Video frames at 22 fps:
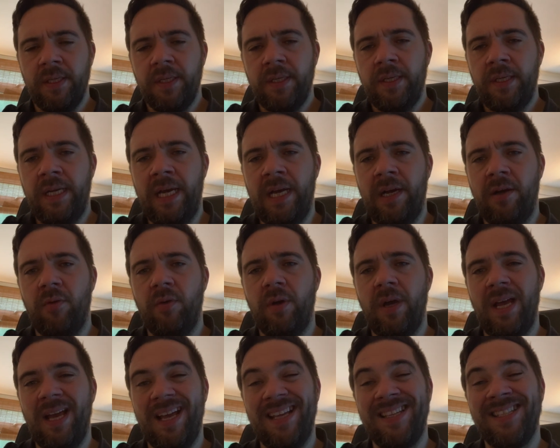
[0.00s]
Now,
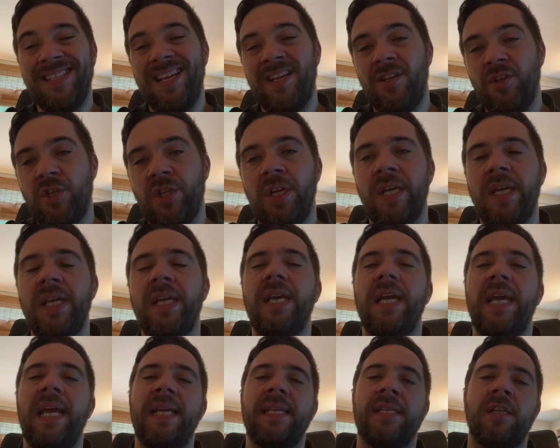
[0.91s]
essentially,
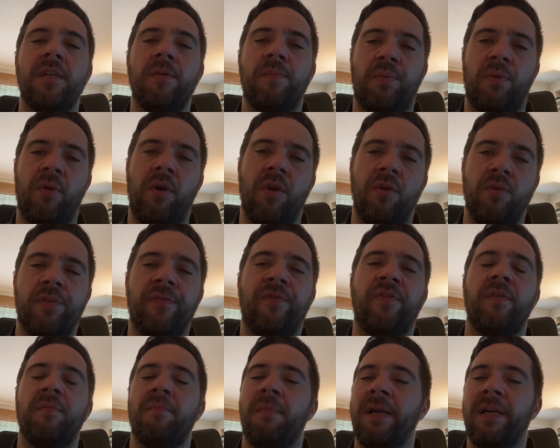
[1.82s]
it's an approach
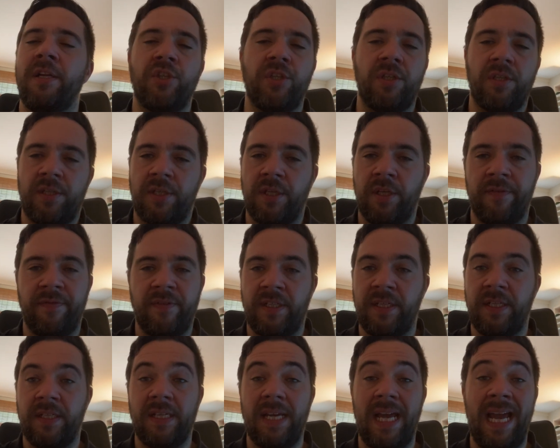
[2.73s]
for managing
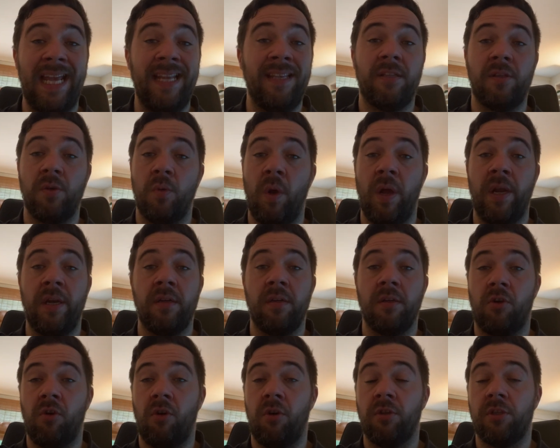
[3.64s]
services end-to-end
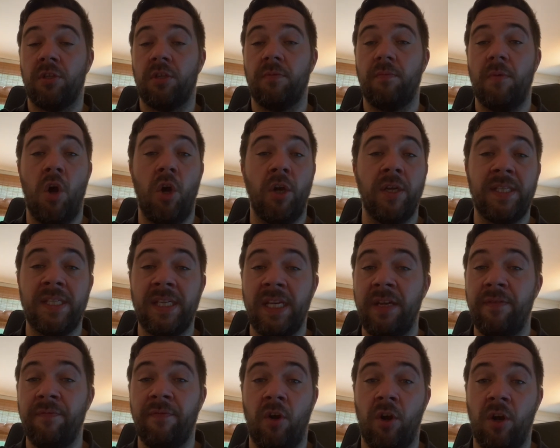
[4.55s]
across IT
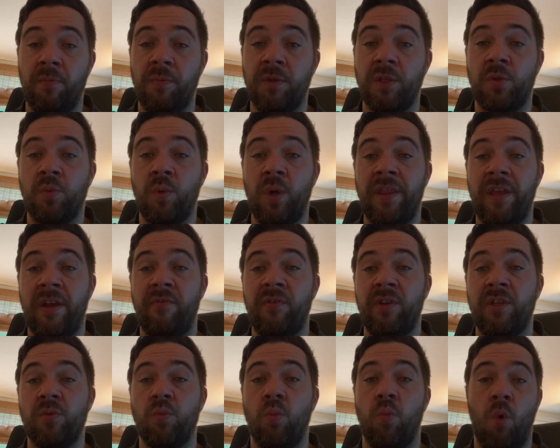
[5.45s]
environments where there
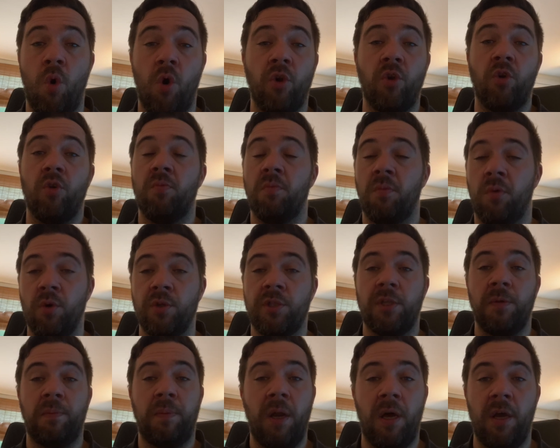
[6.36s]
is one or more
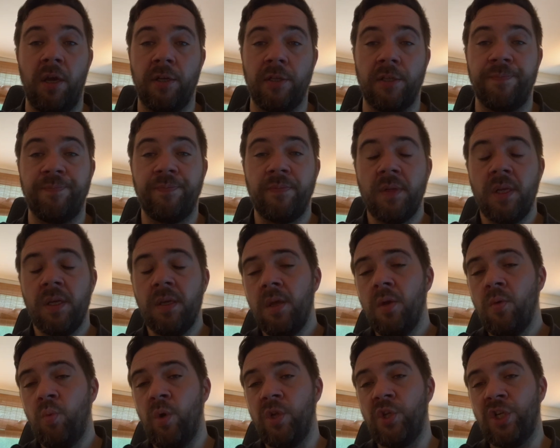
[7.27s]
suppliers,
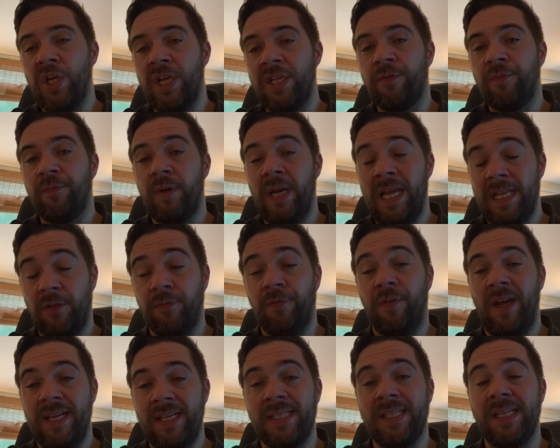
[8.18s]
which, let's
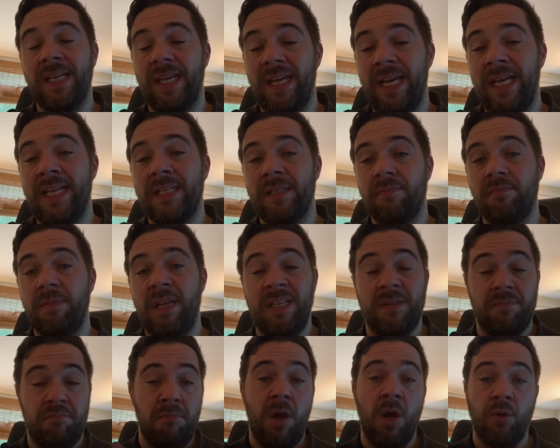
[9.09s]
face it, is
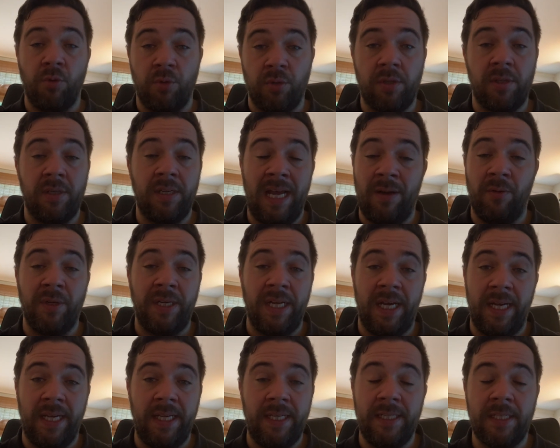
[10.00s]
most
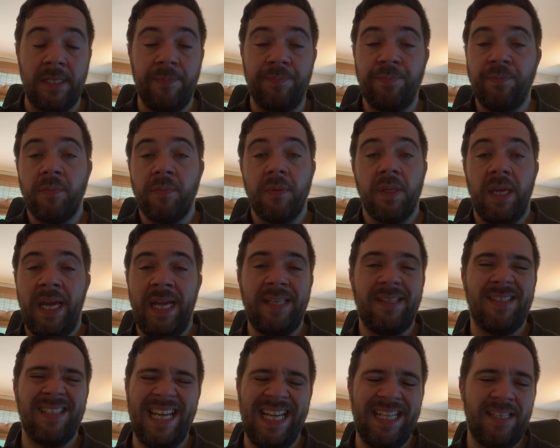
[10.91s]
nowadays.
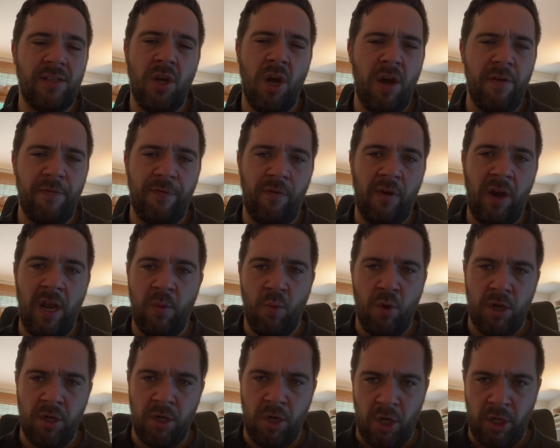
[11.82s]
It's not a
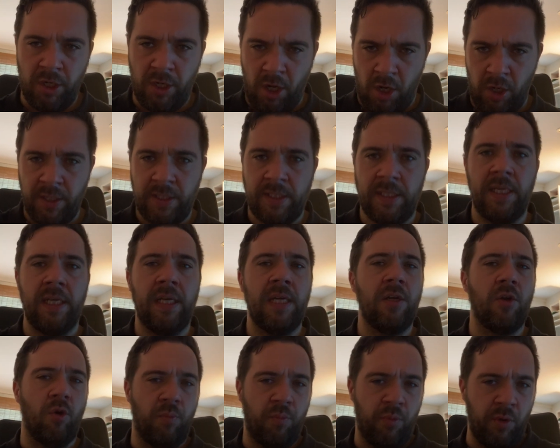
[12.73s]
framework like
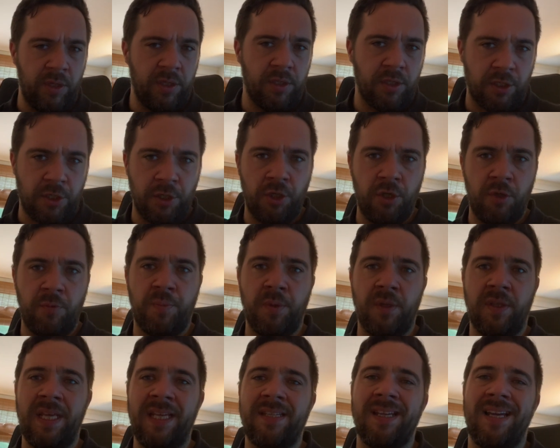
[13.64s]
ITIL or Prince2,
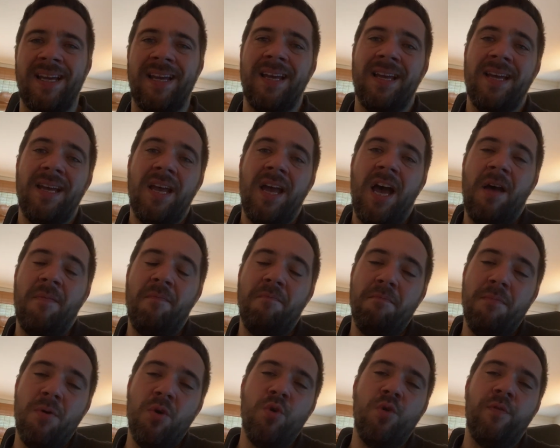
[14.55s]
but there's a
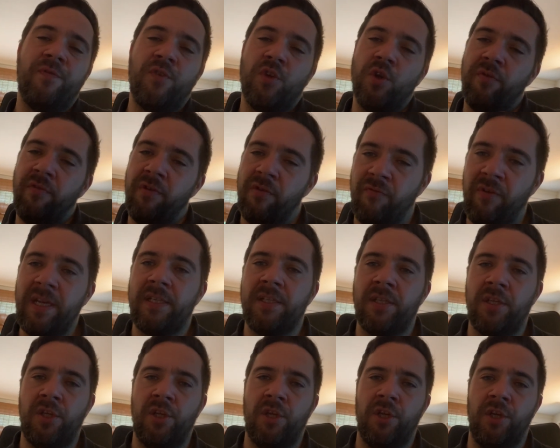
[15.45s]
move during
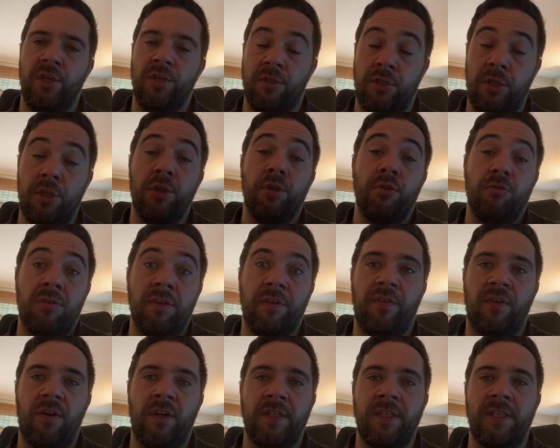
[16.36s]
recent years to
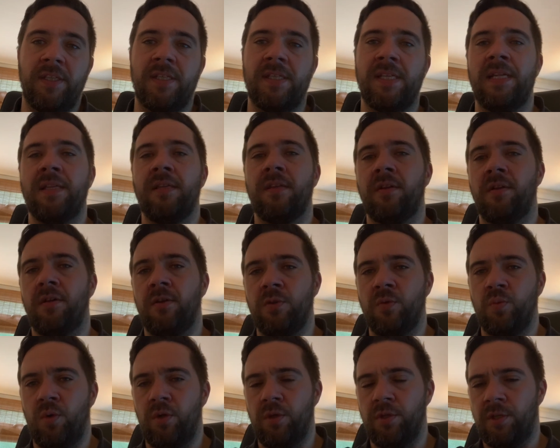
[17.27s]
define and
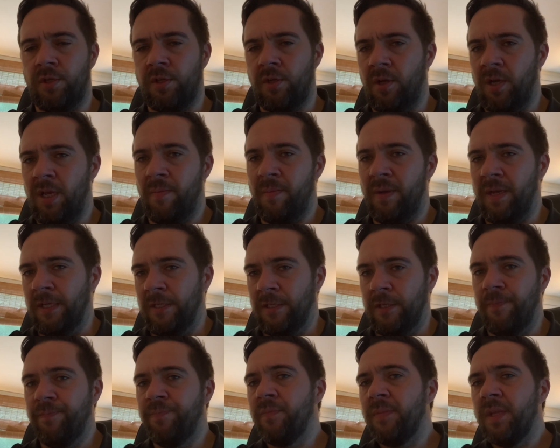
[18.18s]
standardise what SIAM
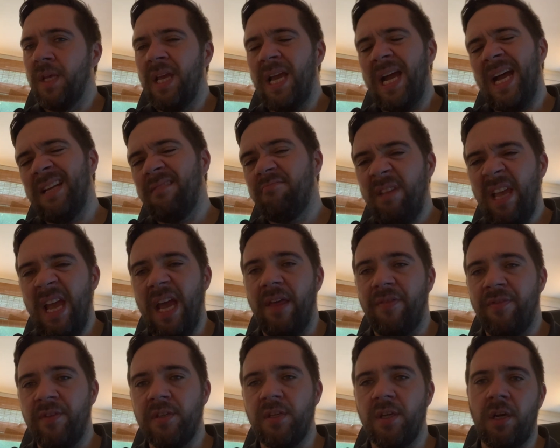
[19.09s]
is. And yeah,
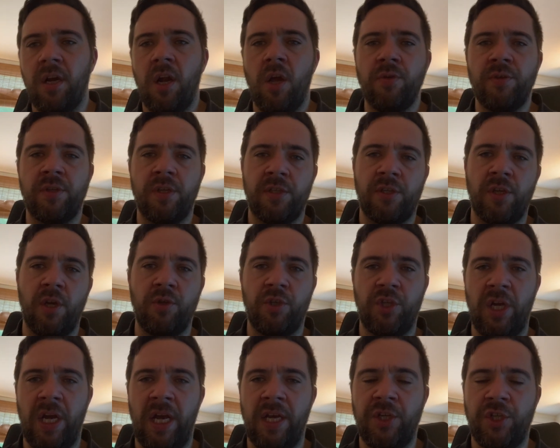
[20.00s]
there's a close
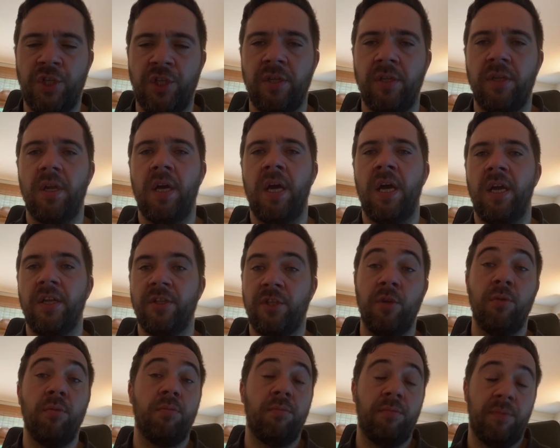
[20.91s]
association
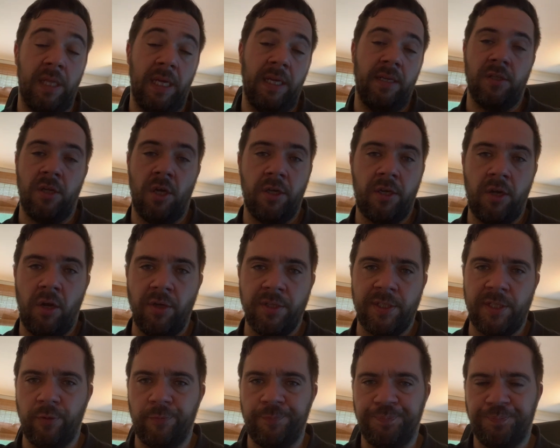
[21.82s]
to things like
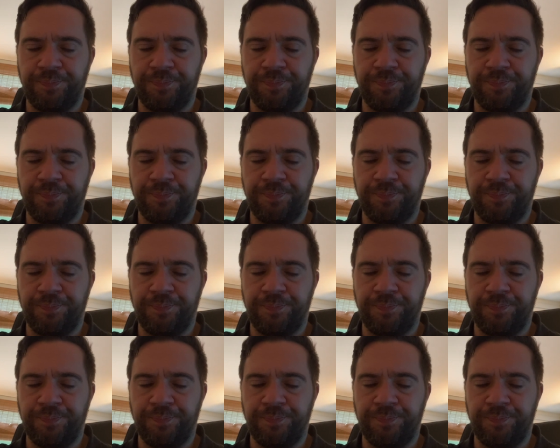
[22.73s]
ITIL.